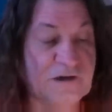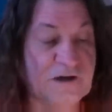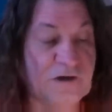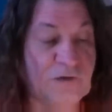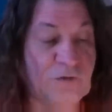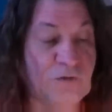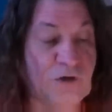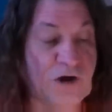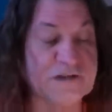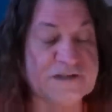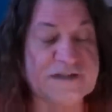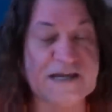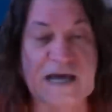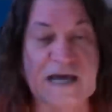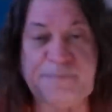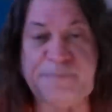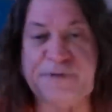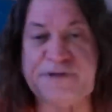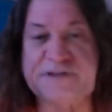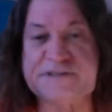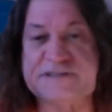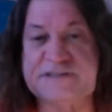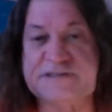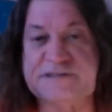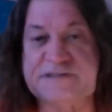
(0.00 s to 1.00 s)
what
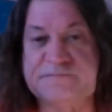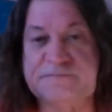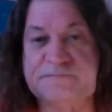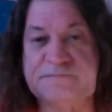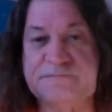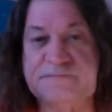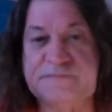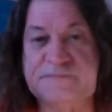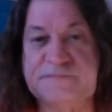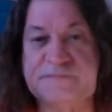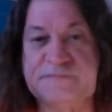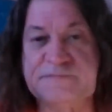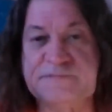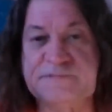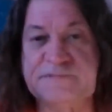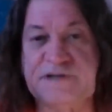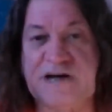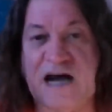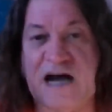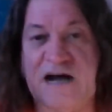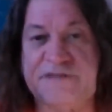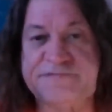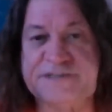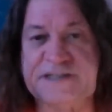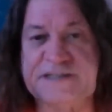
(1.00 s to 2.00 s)
happens
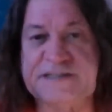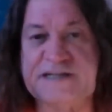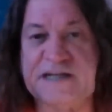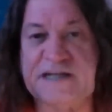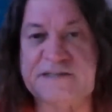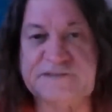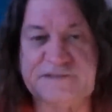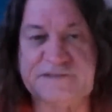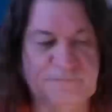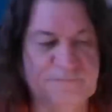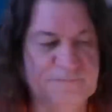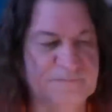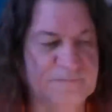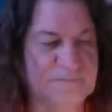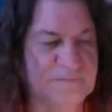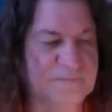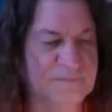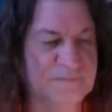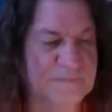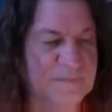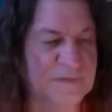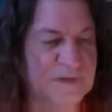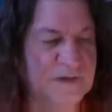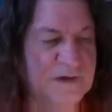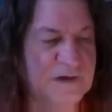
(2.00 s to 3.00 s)
after that?
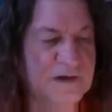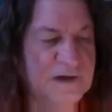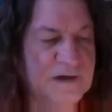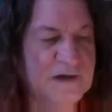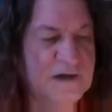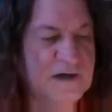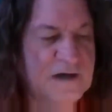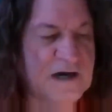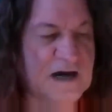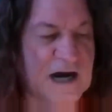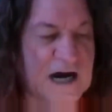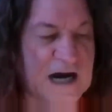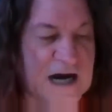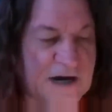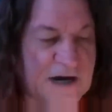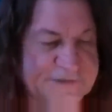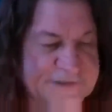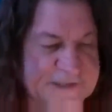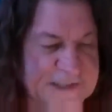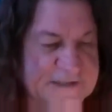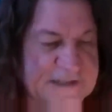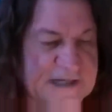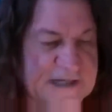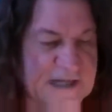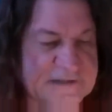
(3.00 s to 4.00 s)

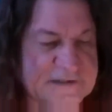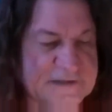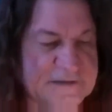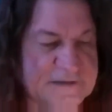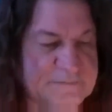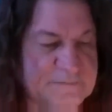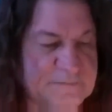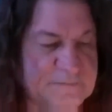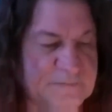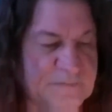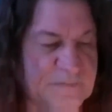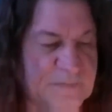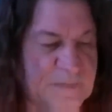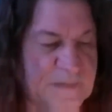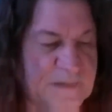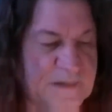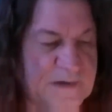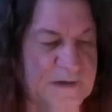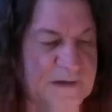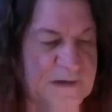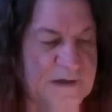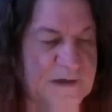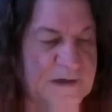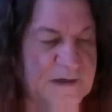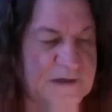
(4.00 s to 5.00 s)
After that,
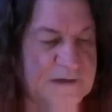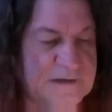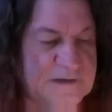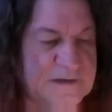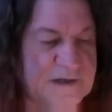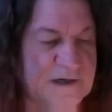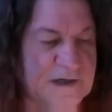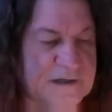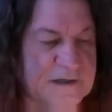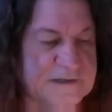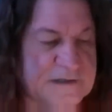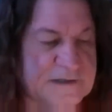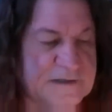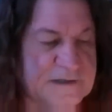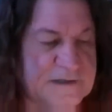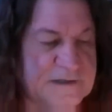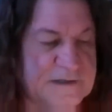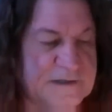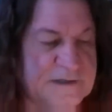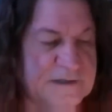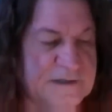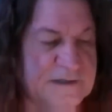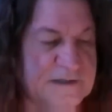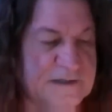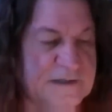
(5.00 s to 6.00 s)
in
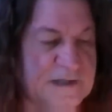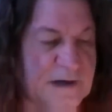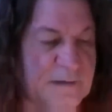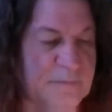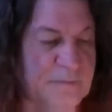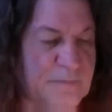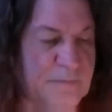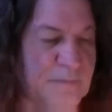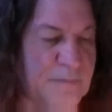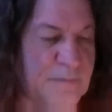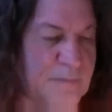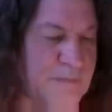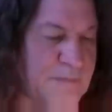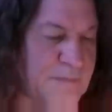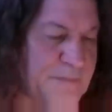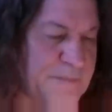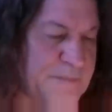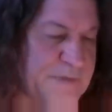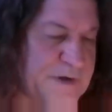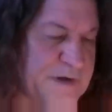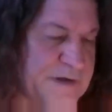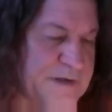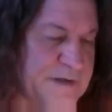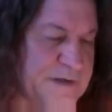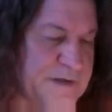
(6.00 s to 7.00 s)

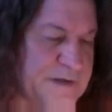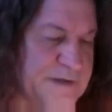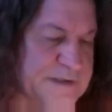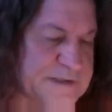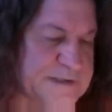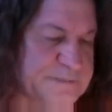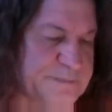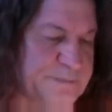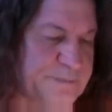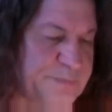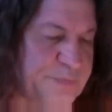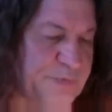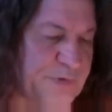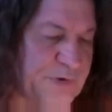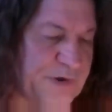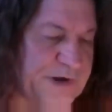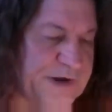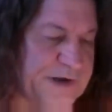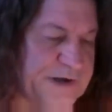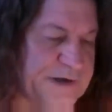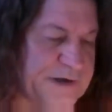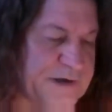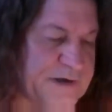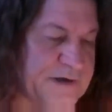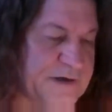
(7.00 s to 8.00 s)
the
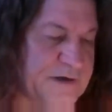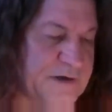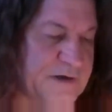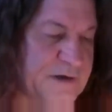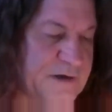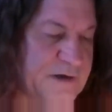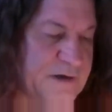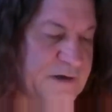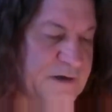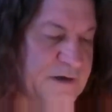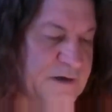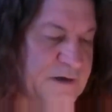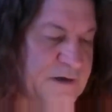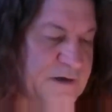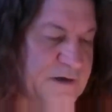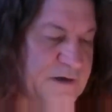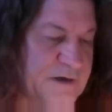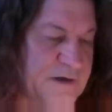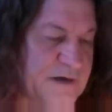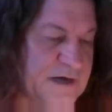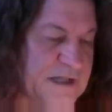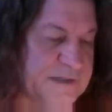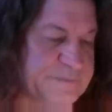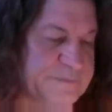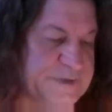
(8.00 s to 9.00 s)
spring,
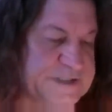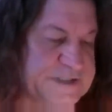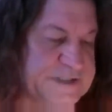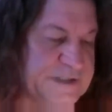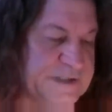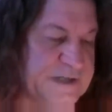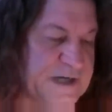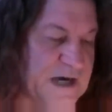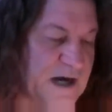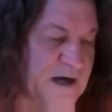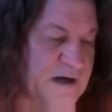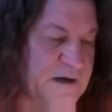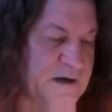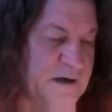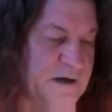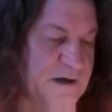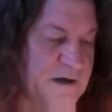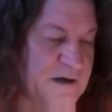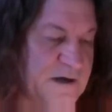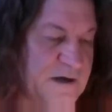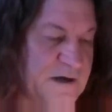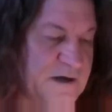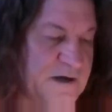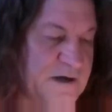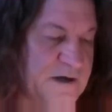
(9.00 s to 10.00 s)
let me see. Yeah,
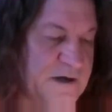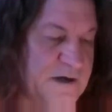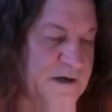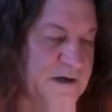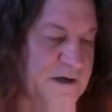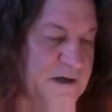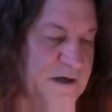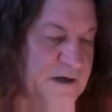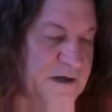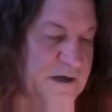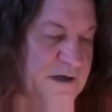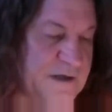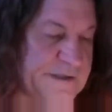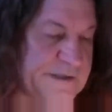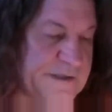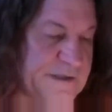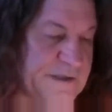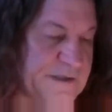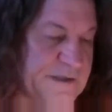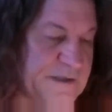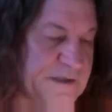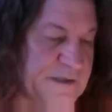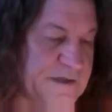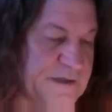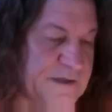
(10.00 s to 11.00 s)

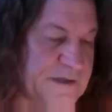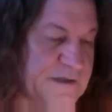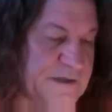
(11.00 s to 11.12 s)
in